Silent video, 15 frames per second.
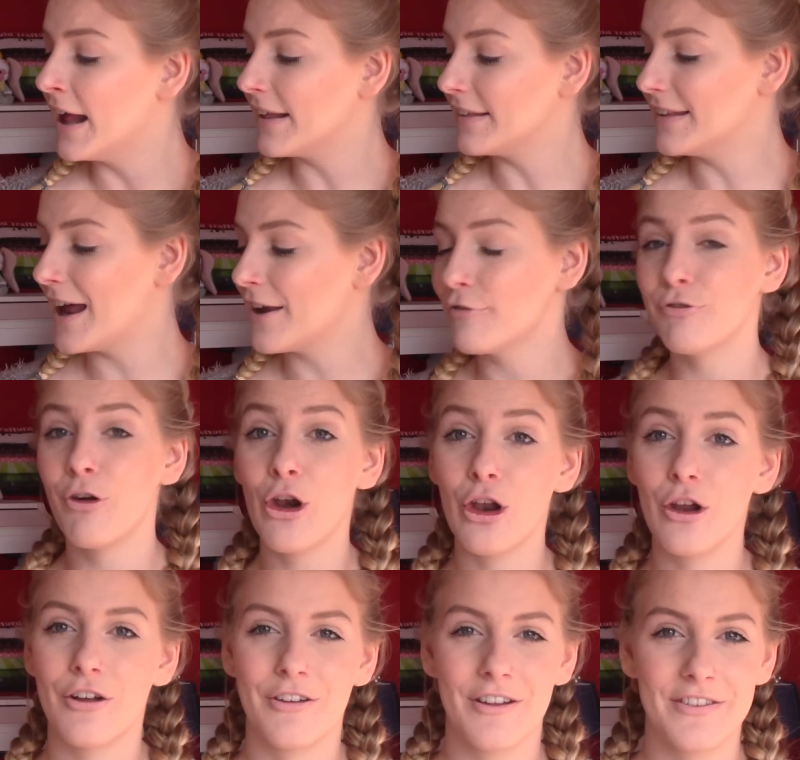Then
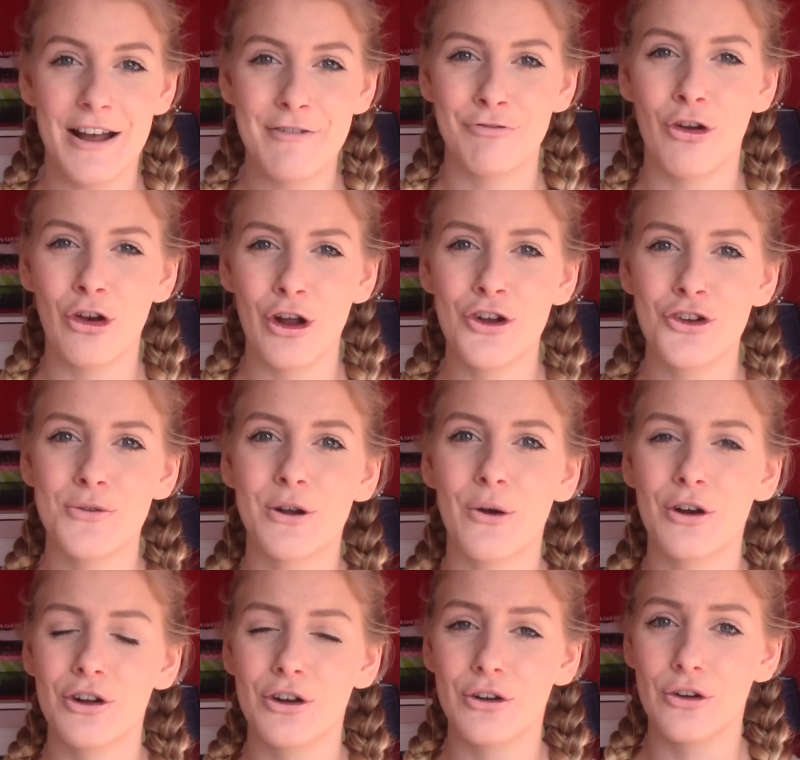for lunch we're
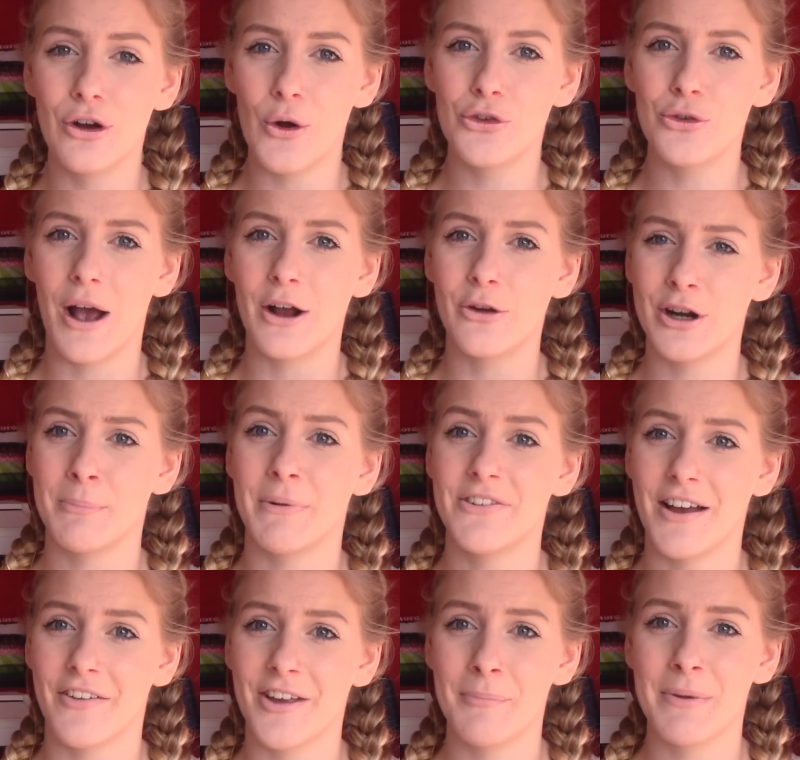gonna go to Hakuna
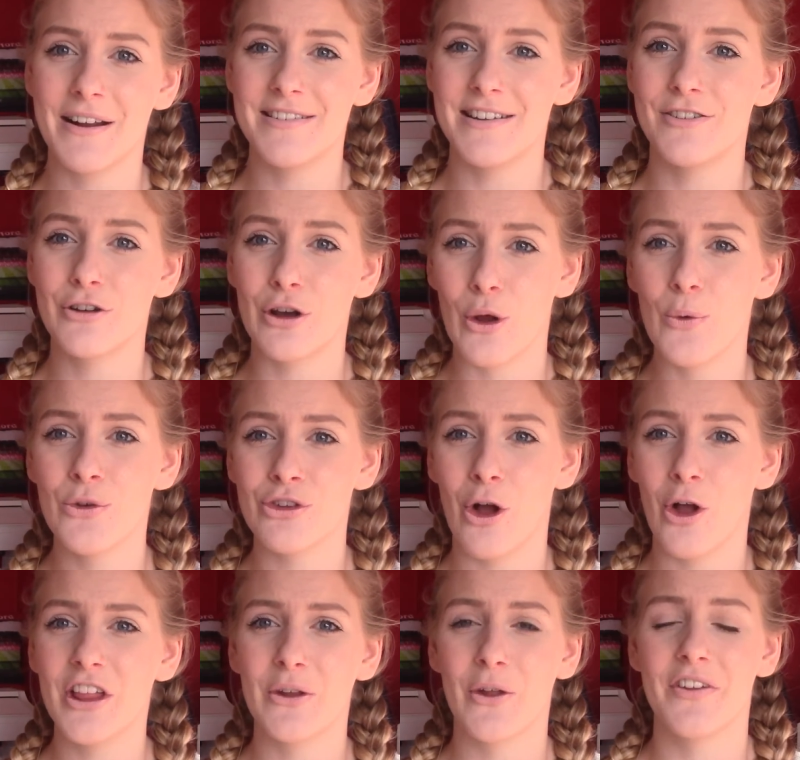Matata, because it's closed
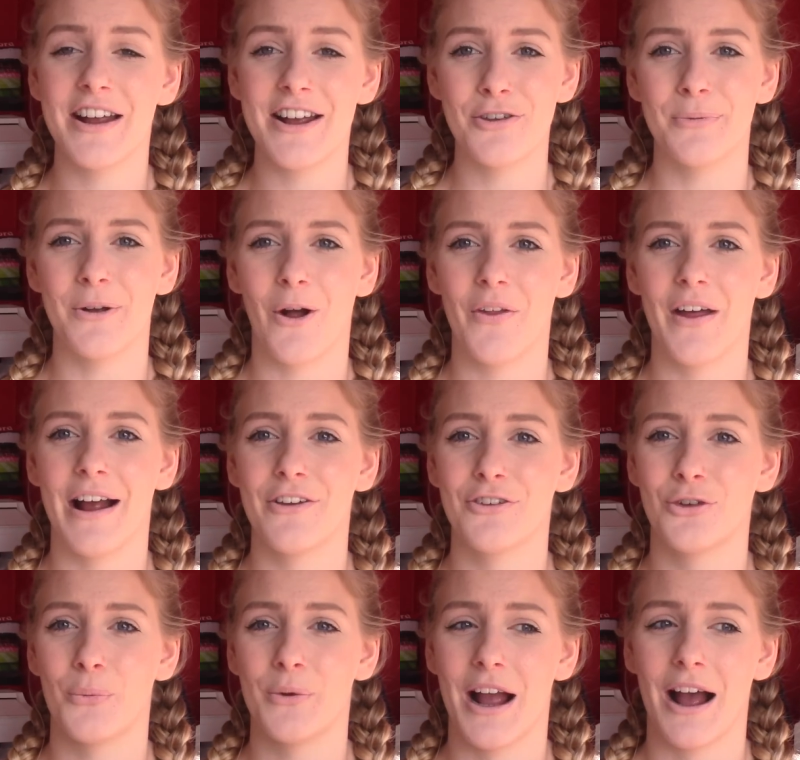all the other days we are there,
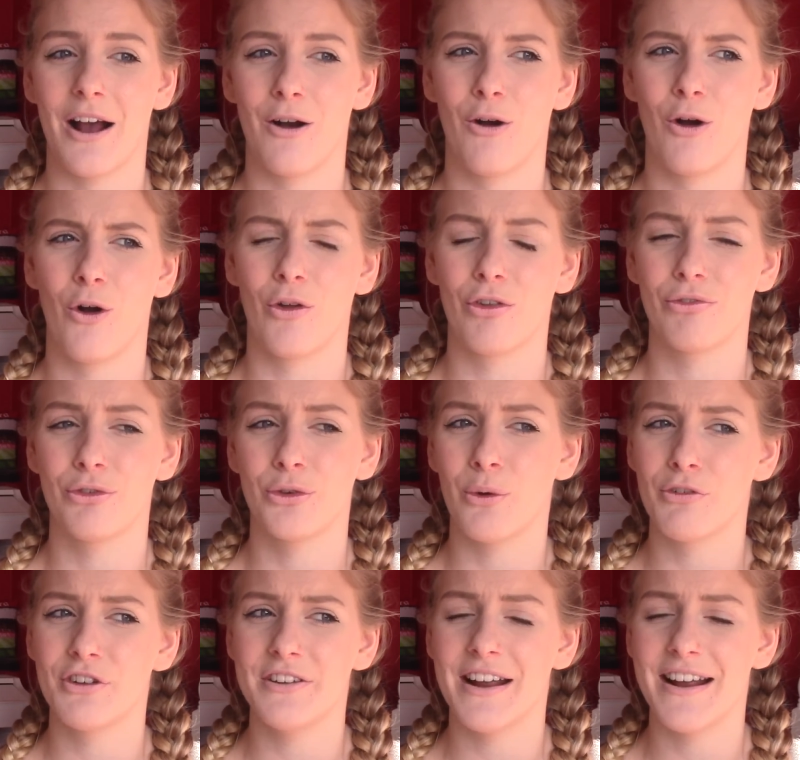so or 2
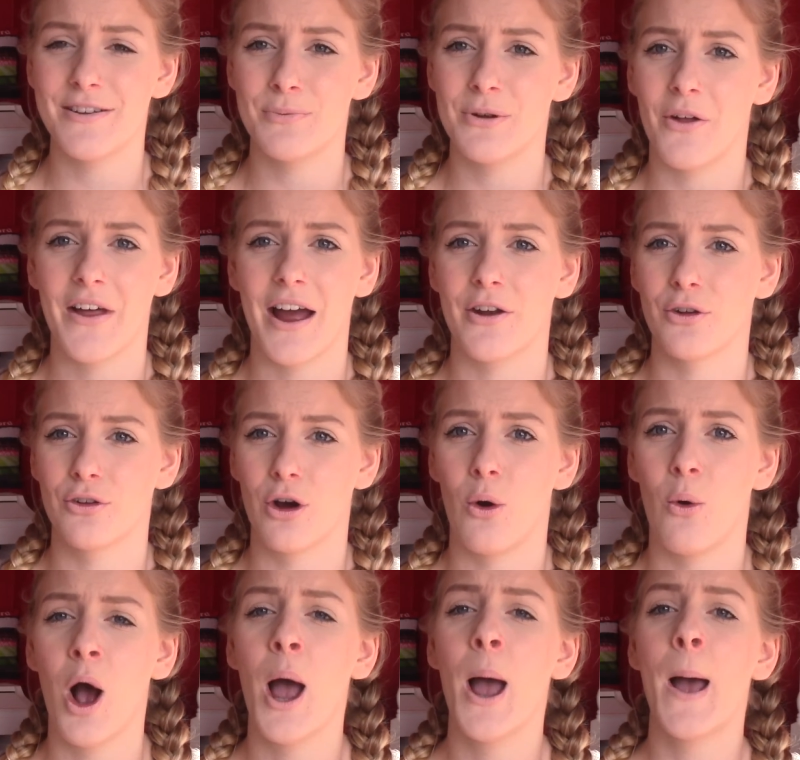of the days we are there, I don't
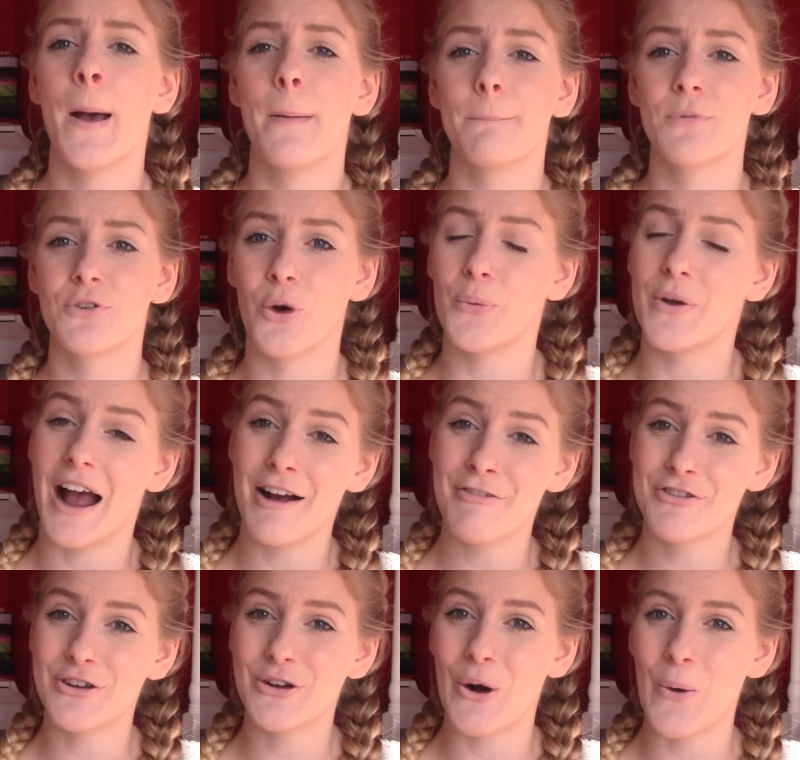know, so we have
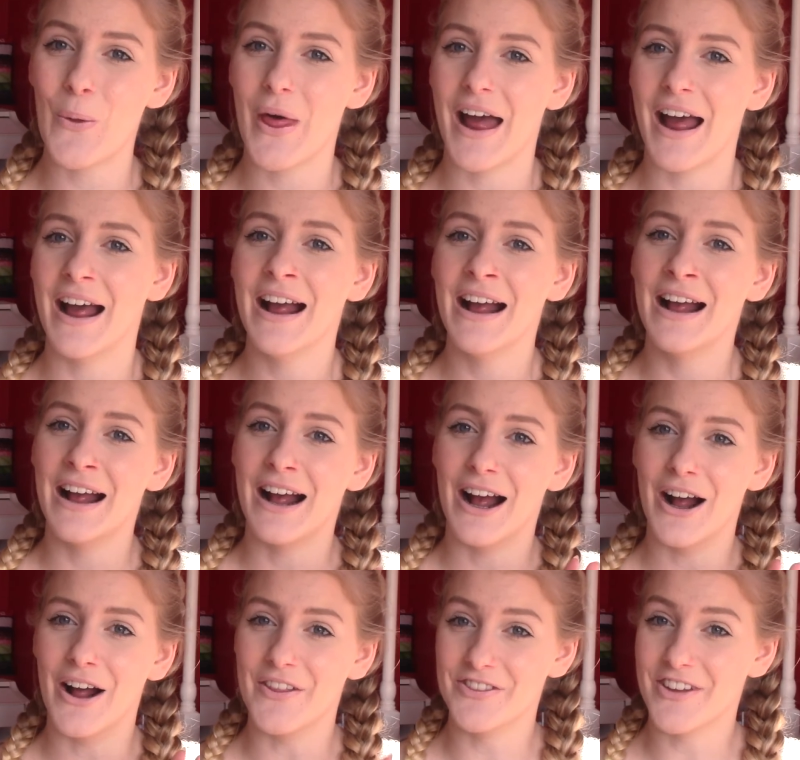to go there
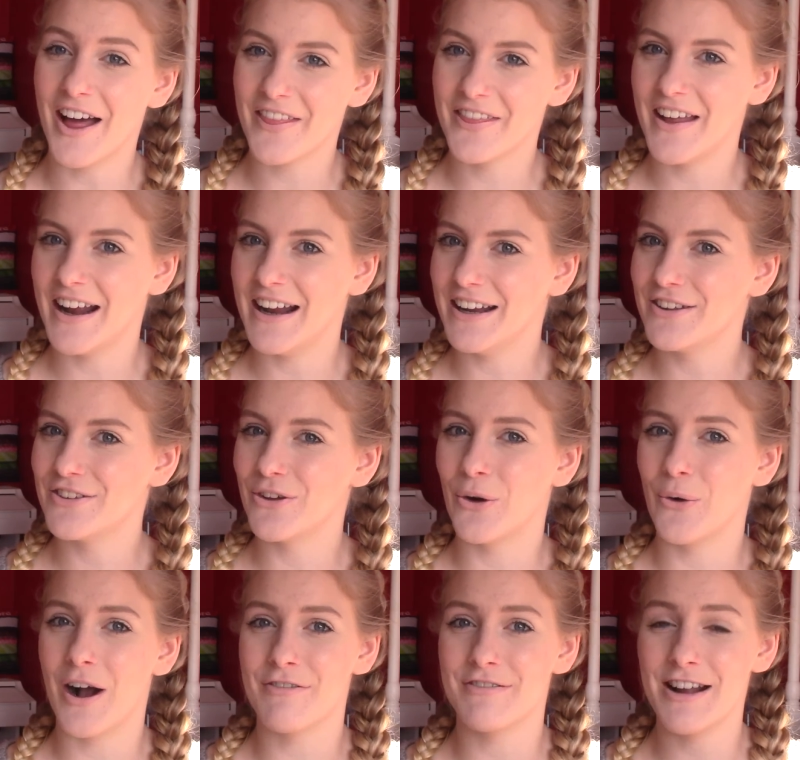that day.
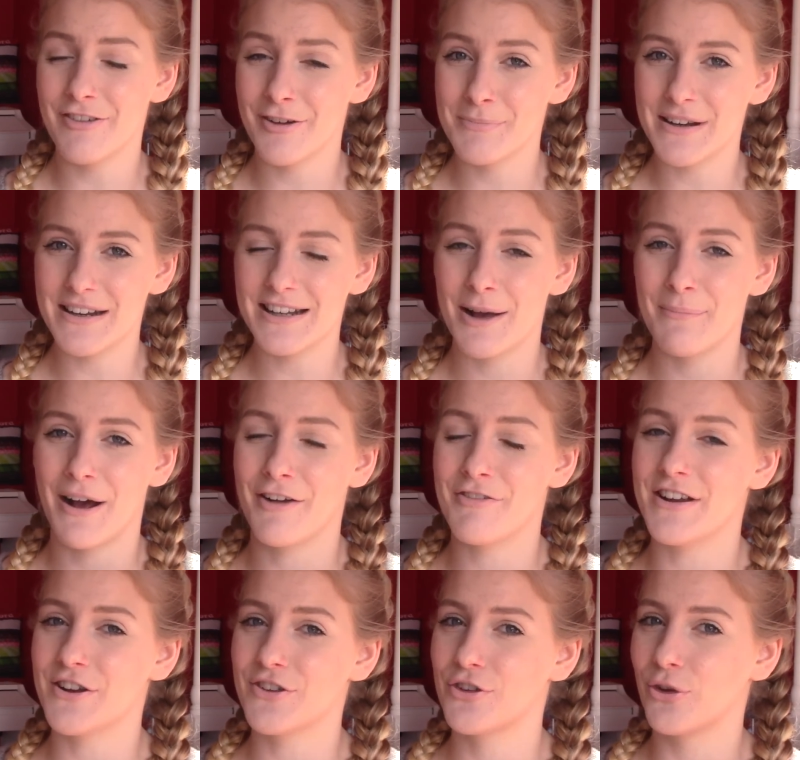So I've never been there, but I've
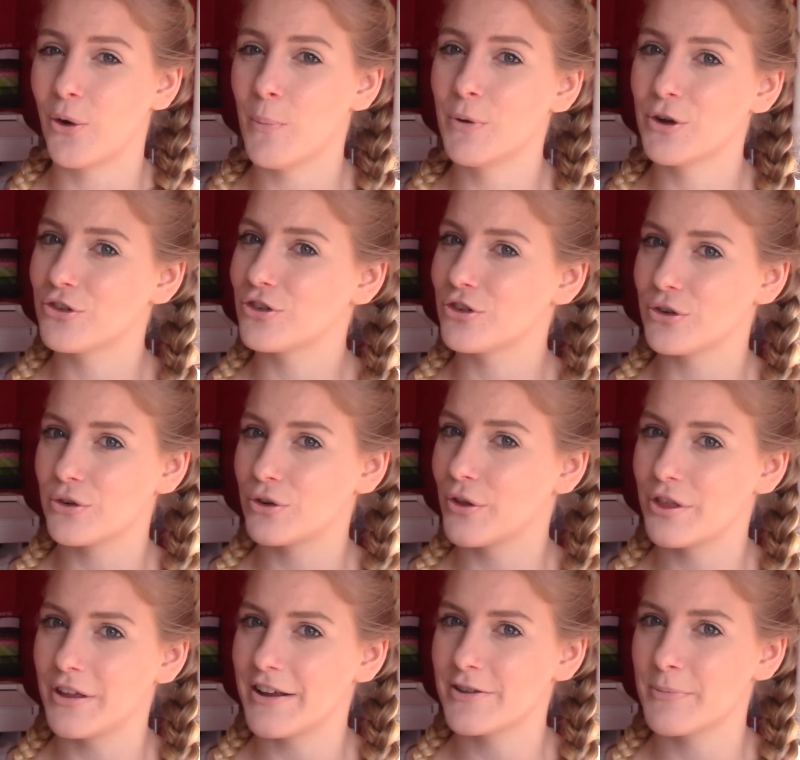heard so much good
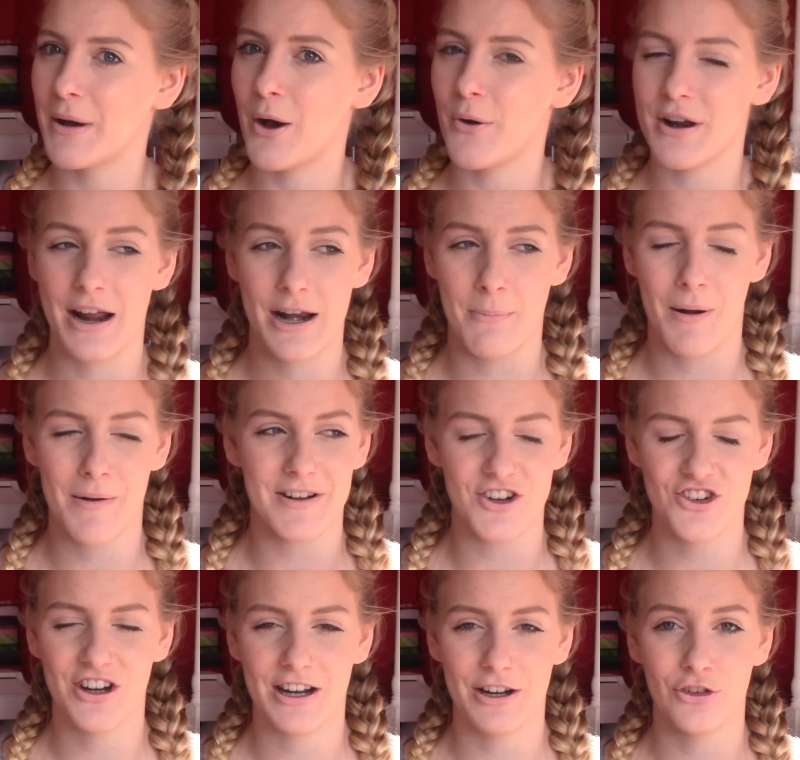things about it and about the
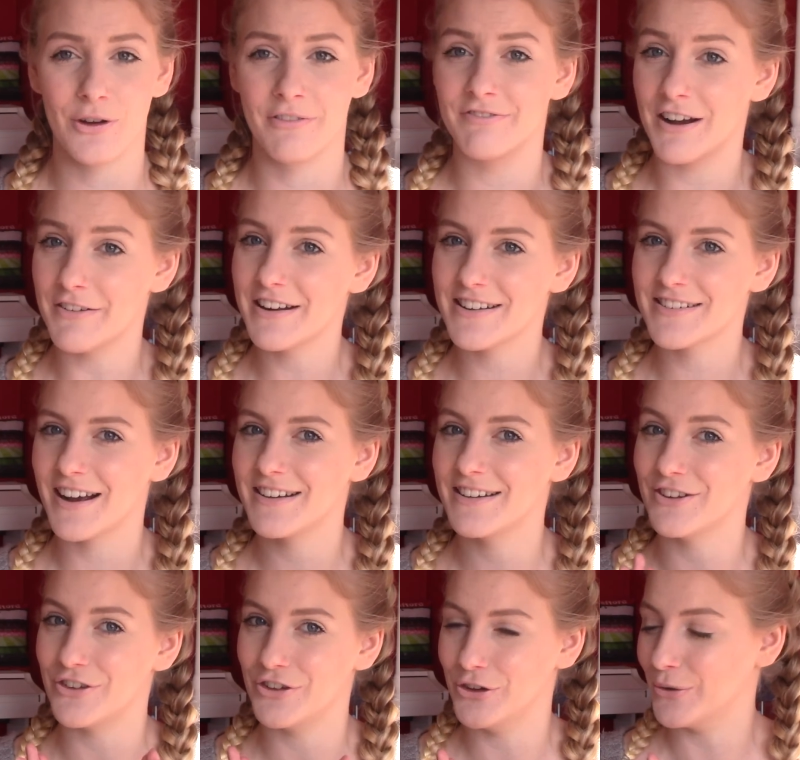chicken, so I'm very
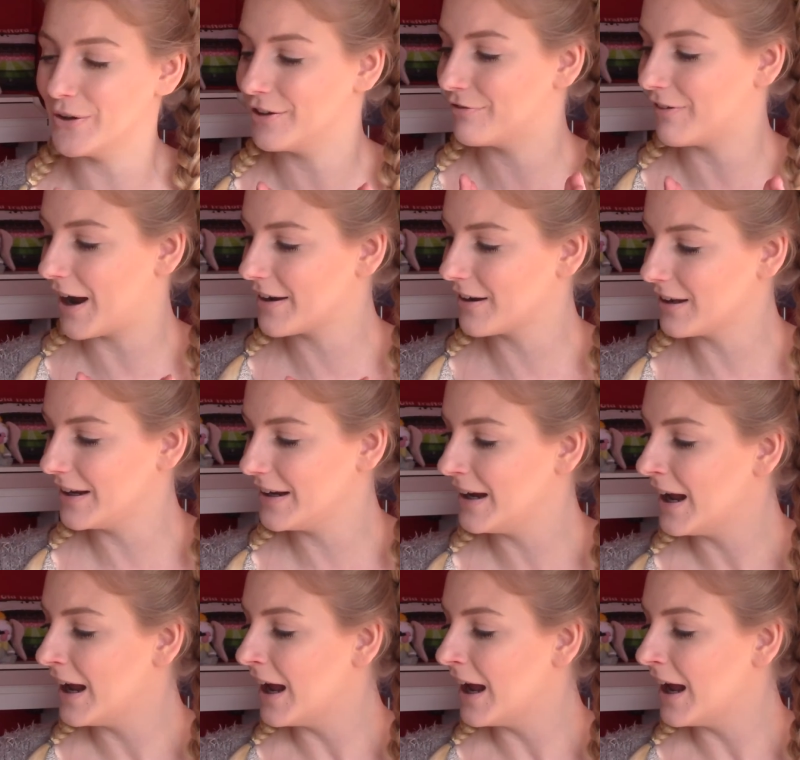excited to do it finally.